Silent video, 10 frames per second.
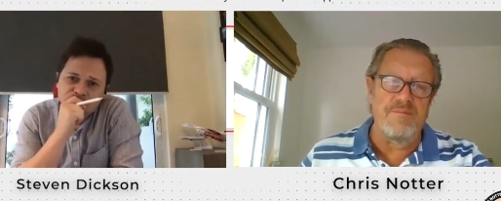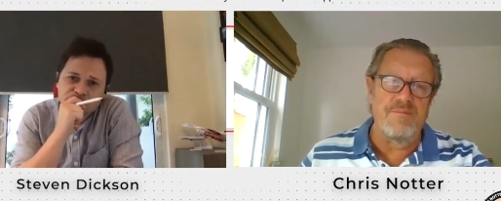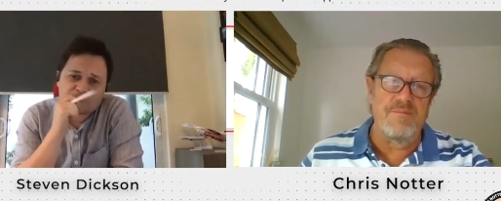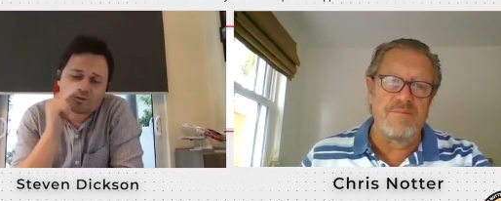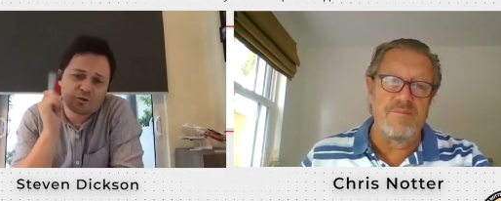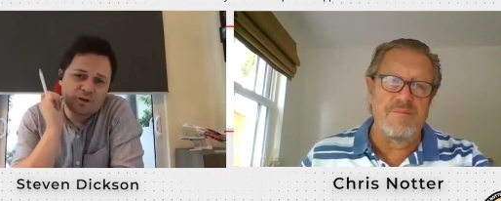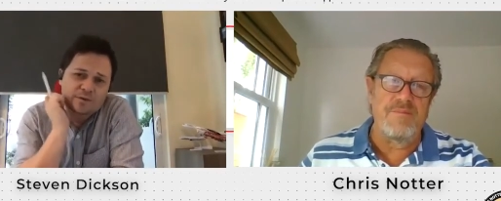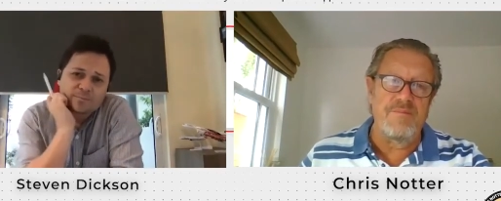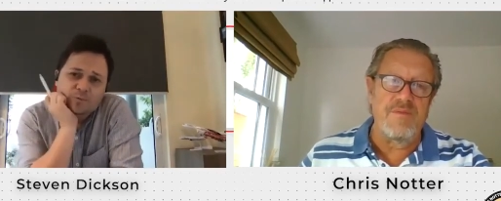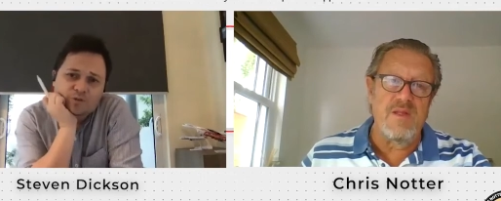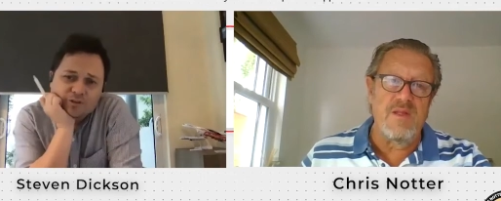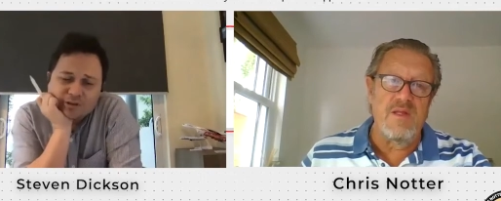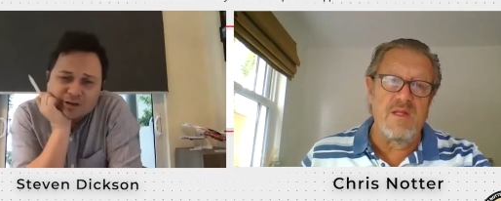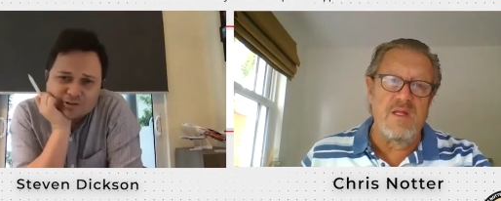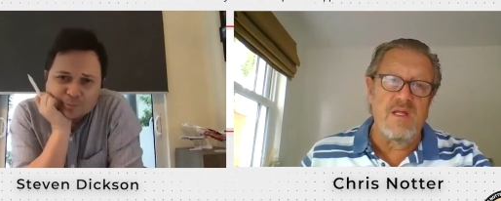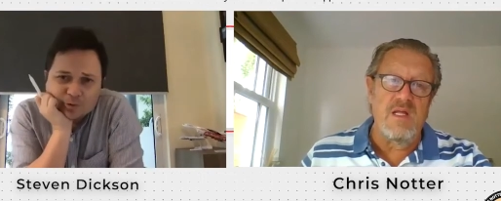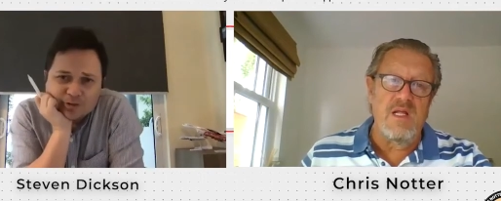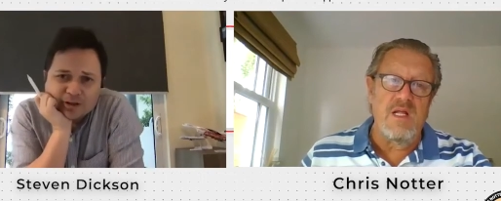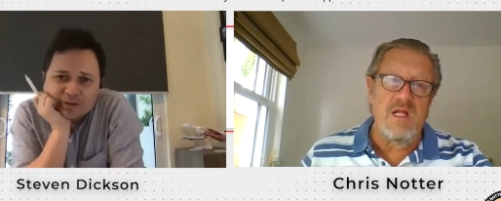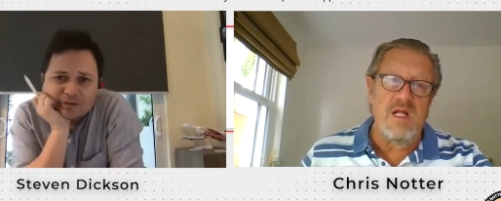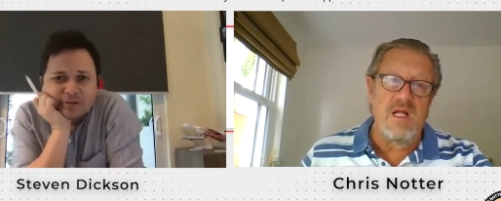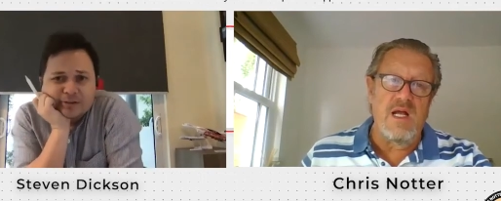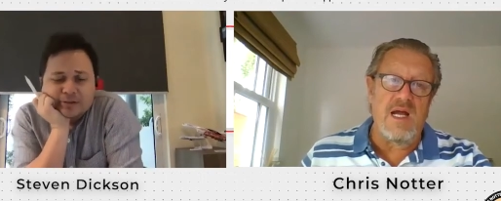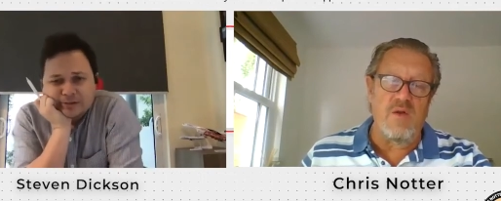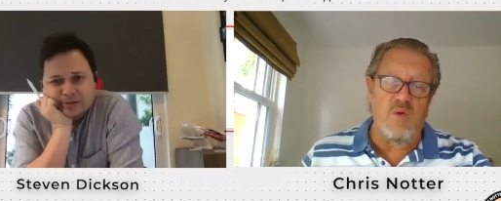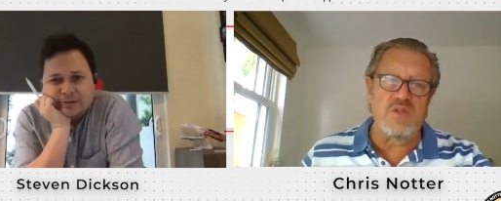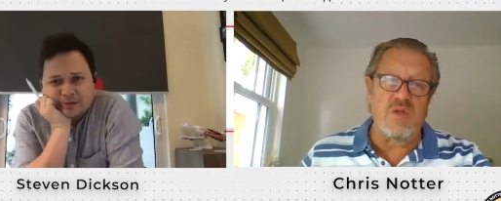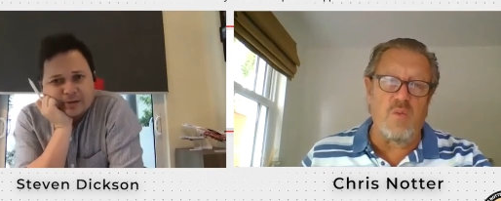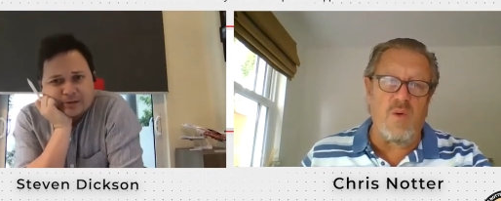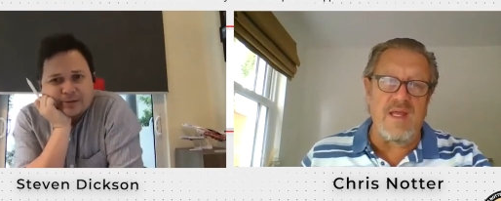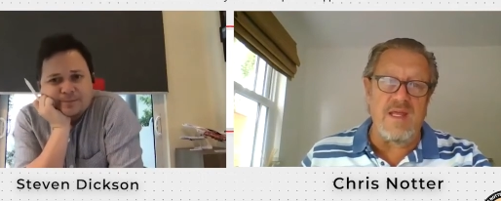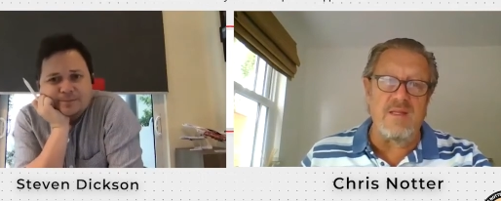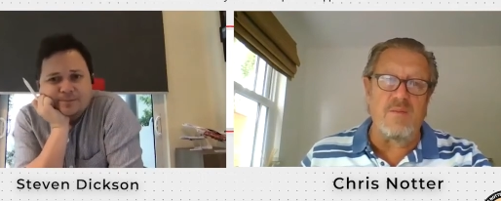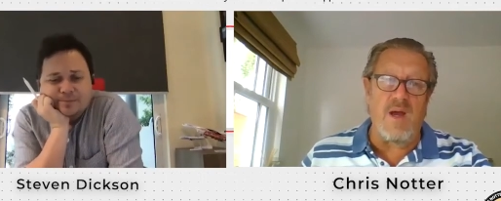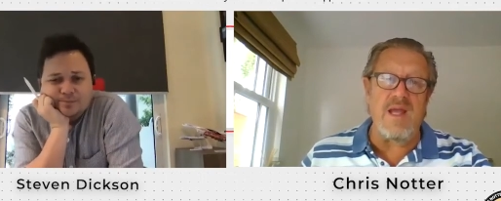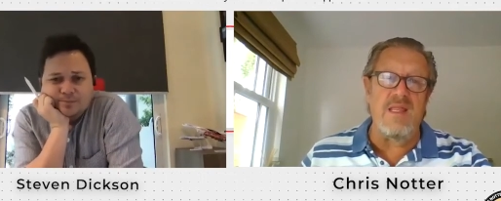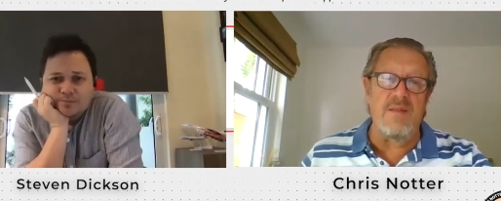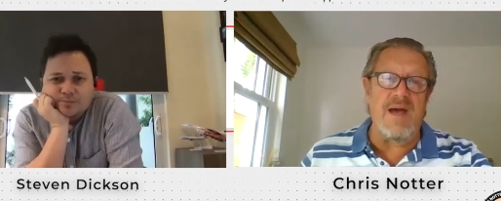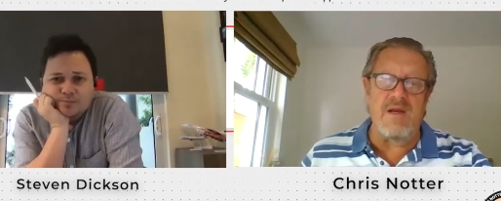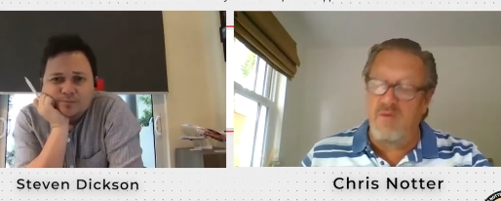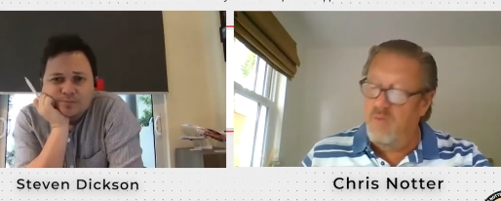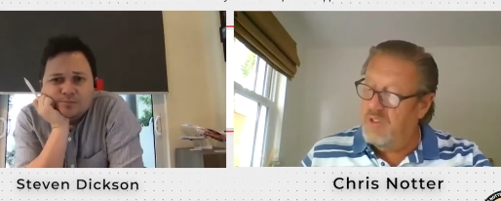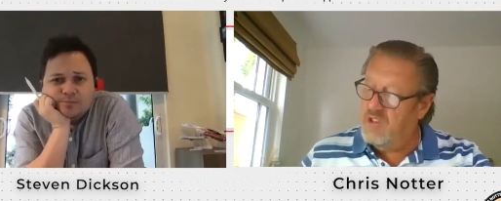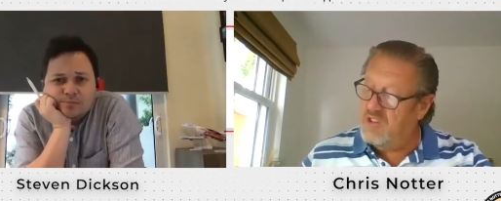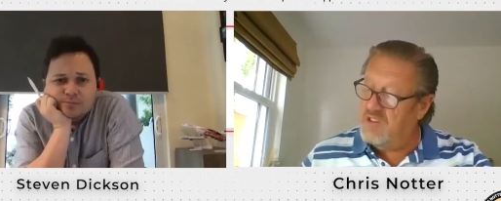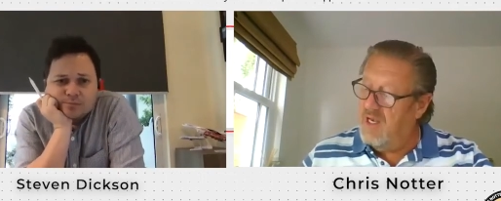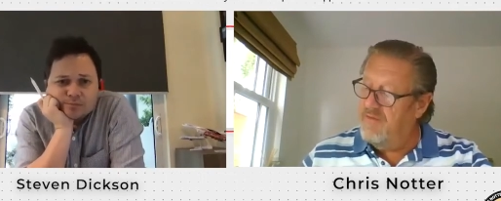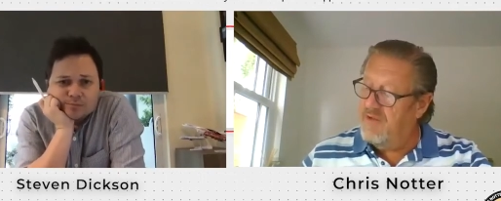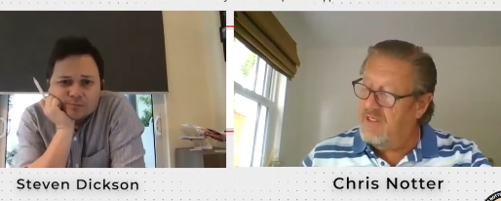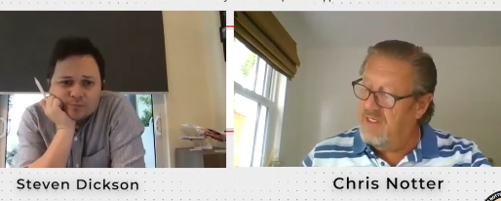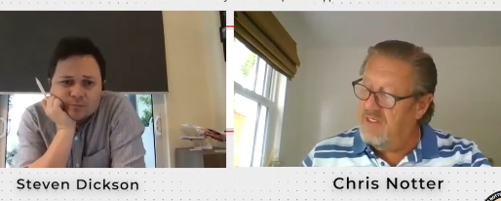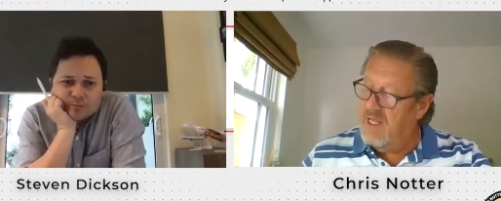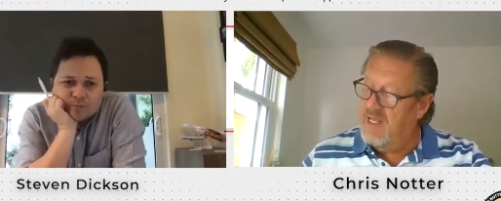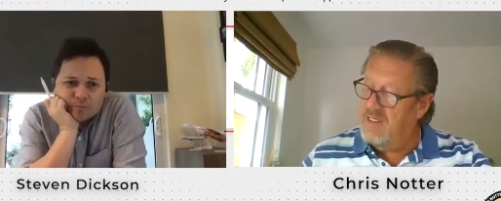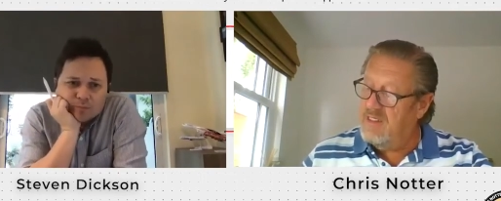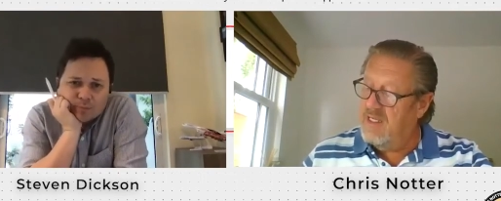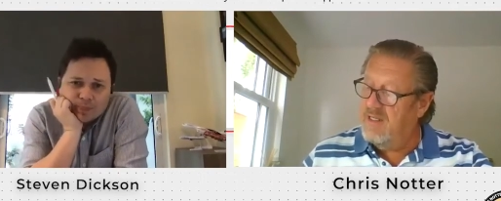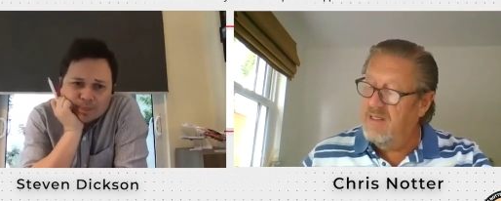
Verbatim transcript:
Speaker 1: Absolutely, we'd entirely support that. And also the way and the manner in which it's delivered, and